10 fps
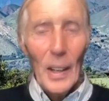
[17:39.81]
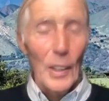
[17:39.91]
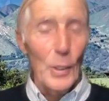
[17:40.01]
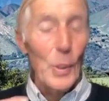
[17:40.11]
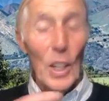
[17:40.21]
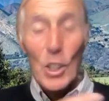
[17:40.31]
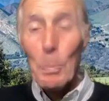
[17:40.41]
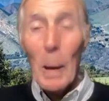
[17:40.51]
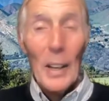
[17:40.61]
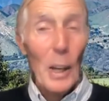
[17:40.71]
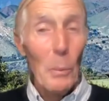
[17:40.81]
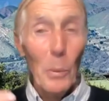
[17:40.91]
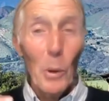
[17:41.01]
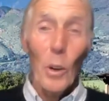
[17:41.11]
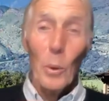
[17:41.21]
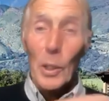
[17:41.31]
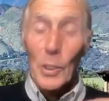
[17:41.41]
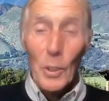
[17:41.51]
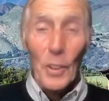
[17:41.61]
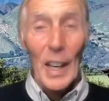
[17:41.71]
You get spun out more when
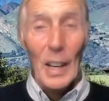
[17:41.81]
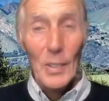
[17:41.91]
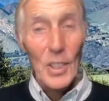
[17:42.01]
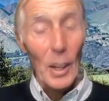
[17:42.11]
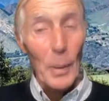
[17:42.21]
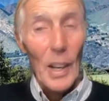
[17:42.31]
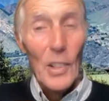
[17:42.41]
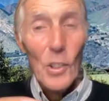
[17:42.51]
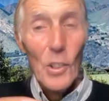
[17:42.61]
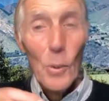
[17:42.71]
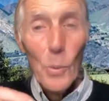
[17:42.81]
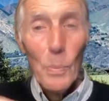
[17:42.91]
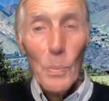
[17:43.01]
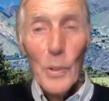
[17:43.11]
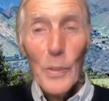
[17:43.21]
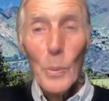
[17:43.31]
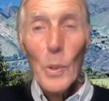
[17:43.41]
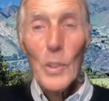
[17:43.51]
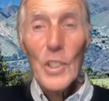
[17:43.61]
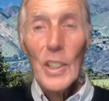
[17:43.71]
you're on the outside, but as you move
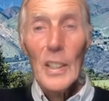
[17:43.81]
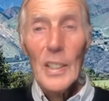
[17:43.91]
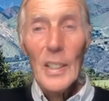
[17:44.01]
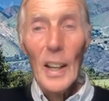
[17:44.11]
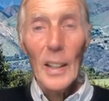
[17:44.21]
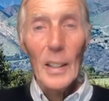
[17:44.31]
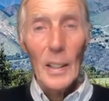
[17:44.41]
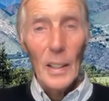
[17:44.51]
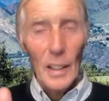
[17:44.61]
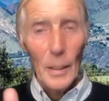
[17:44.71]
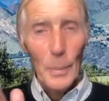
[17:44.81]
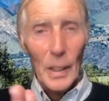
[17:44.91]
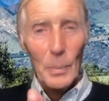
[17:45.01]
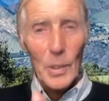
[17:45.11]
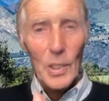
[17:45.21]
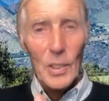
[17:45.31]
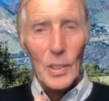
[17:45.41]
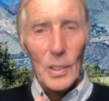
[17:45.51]
towards the inside, it becomes